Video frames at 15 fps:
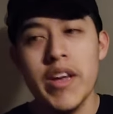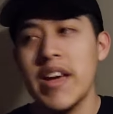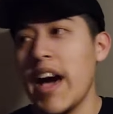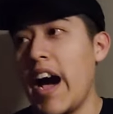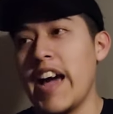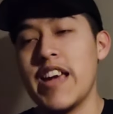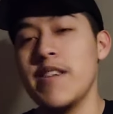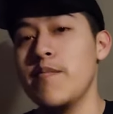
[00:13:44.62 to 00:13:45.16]

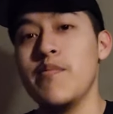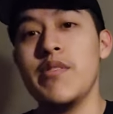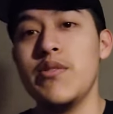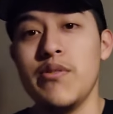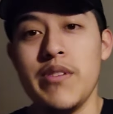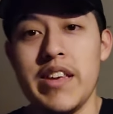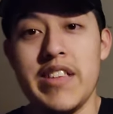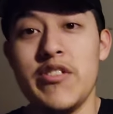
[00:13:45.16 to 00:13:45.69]
I am
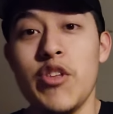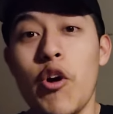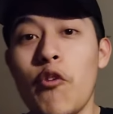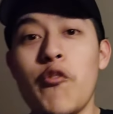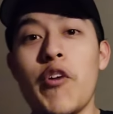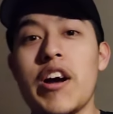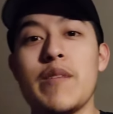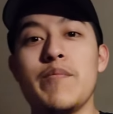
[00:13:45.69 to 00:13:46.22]
in no
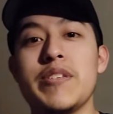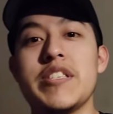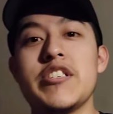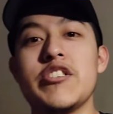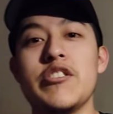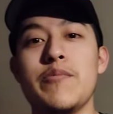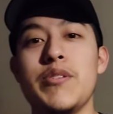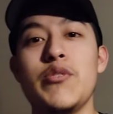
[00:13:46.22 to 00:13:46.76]
fucking
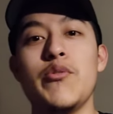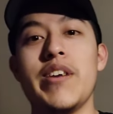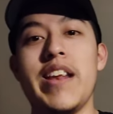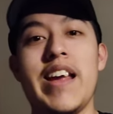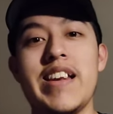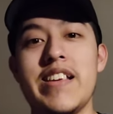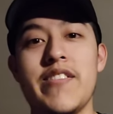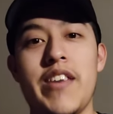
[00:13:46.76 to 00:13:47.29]
position to be doing
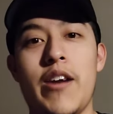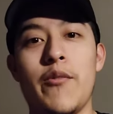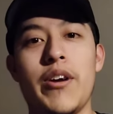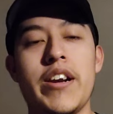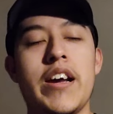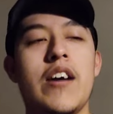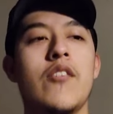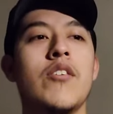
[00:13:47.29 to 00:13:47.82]
any of that right
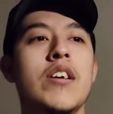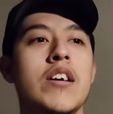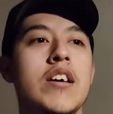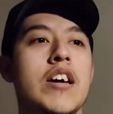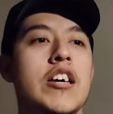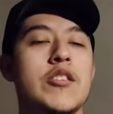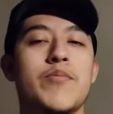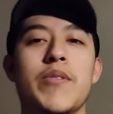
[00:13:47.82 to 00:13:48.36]
now,
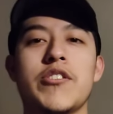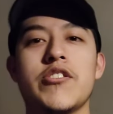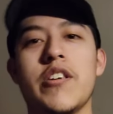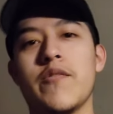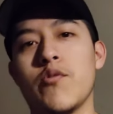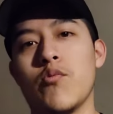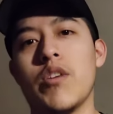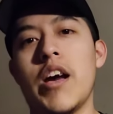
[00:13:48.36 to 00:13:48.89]
especially
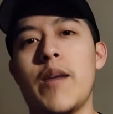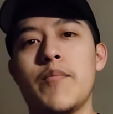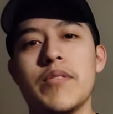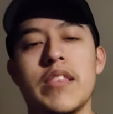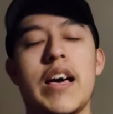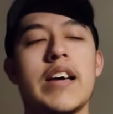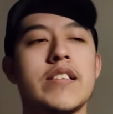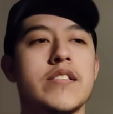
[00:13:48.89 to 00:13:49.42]
after what happened
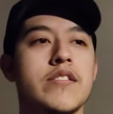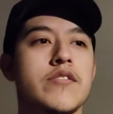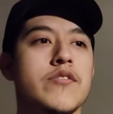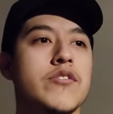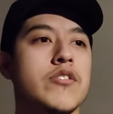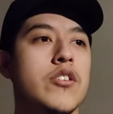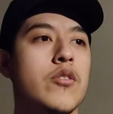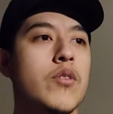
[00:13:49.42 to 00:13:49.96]
last year.
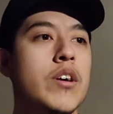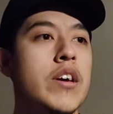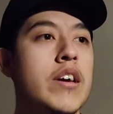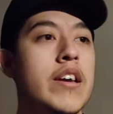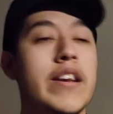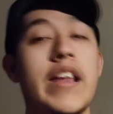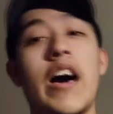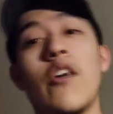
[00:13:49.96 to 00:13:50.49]
So
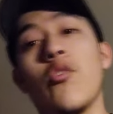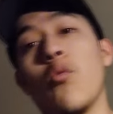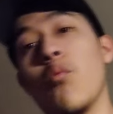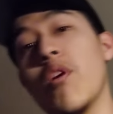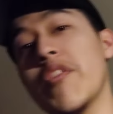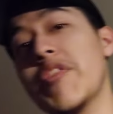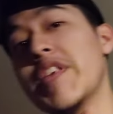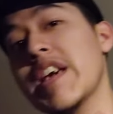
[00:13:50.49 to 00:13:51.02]
now the
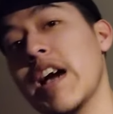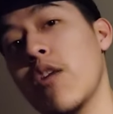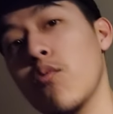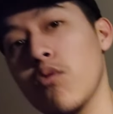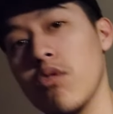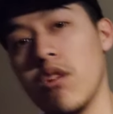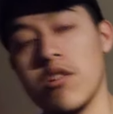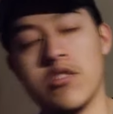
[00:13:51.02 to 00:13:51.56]
one thing I
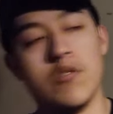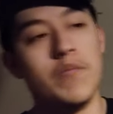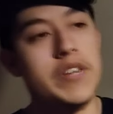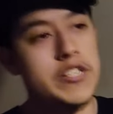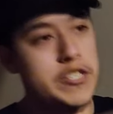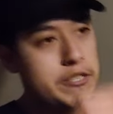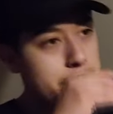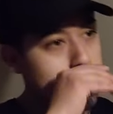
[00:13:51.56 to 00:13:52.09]
will also
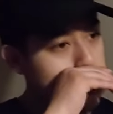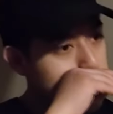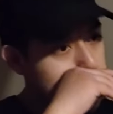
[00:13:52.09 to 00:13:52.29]
mention